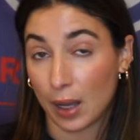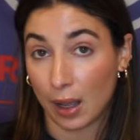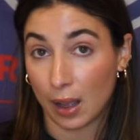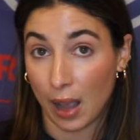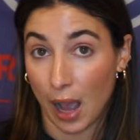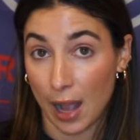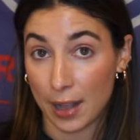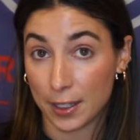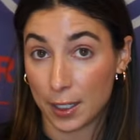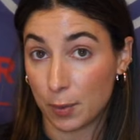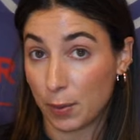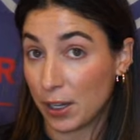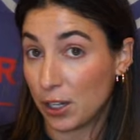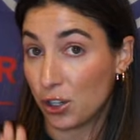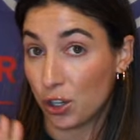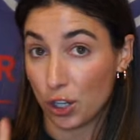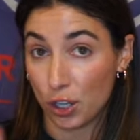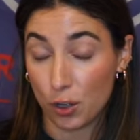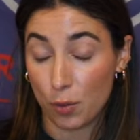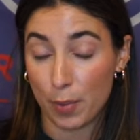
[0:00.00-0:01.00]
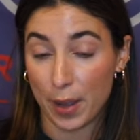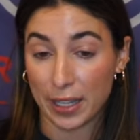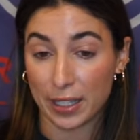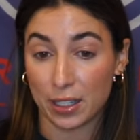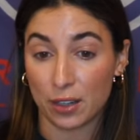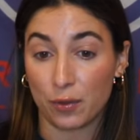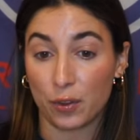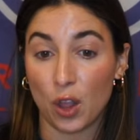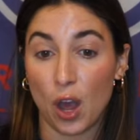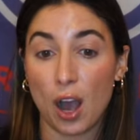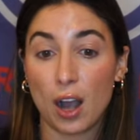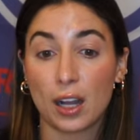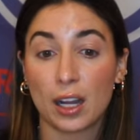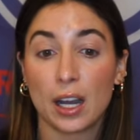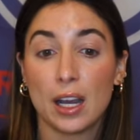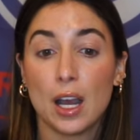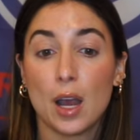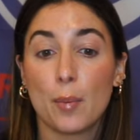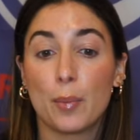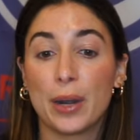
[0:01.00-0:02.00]
Godspeed to you, best of luck.
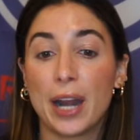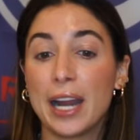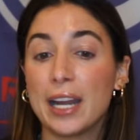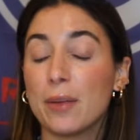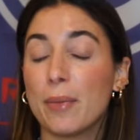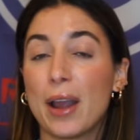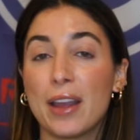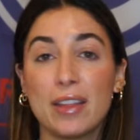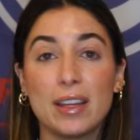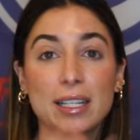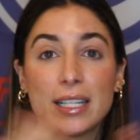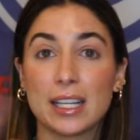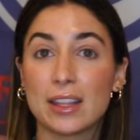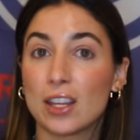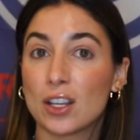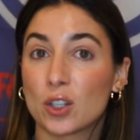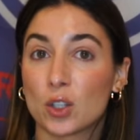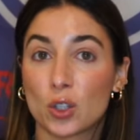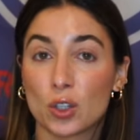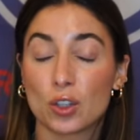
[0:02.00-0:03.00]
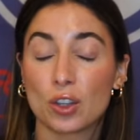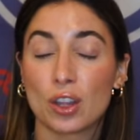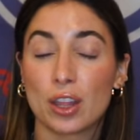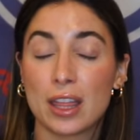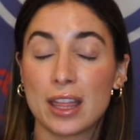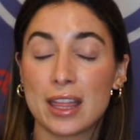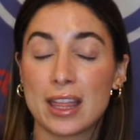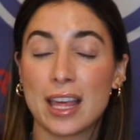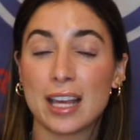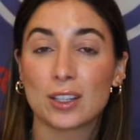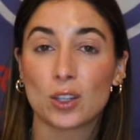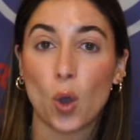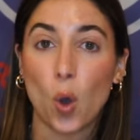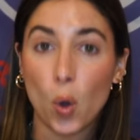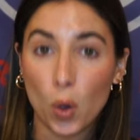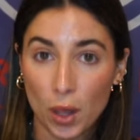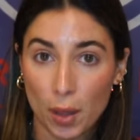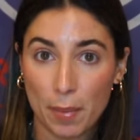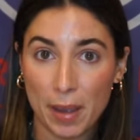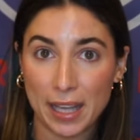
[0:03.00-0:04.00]
But anyway, they did this
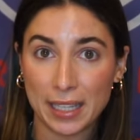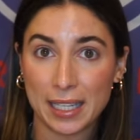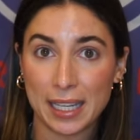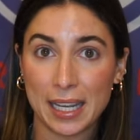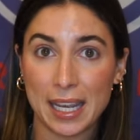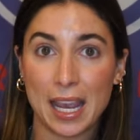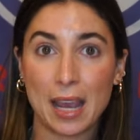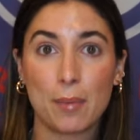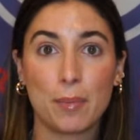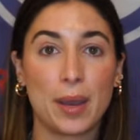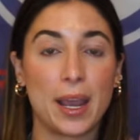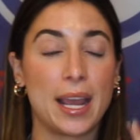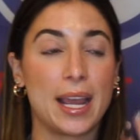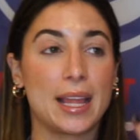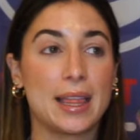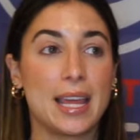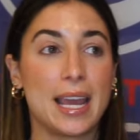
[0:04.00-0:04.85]
whole amazing campaign.